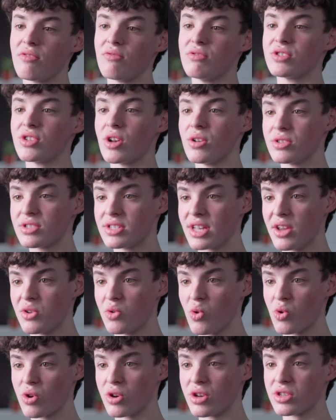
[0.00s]
Results day in
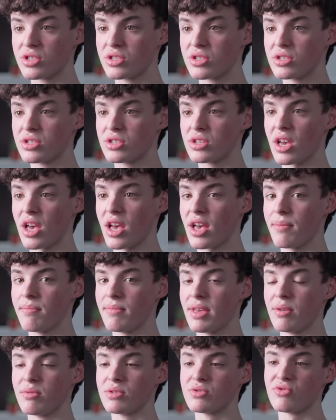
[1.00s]
August,
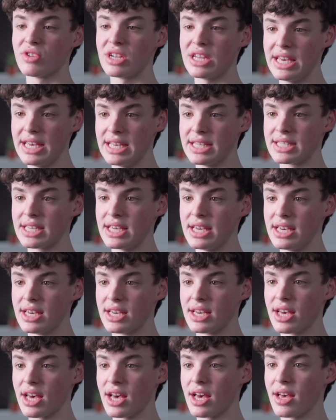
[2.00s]
it was really easy.
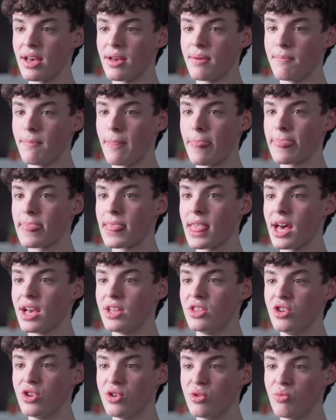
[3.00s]
I
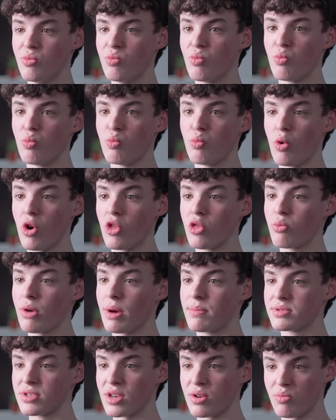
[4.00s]
knew what the
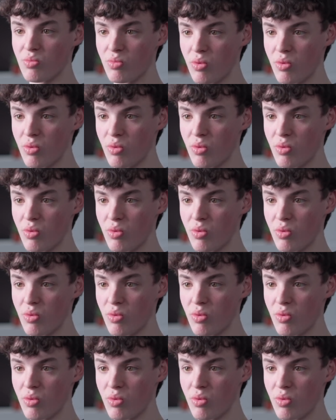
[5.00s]
website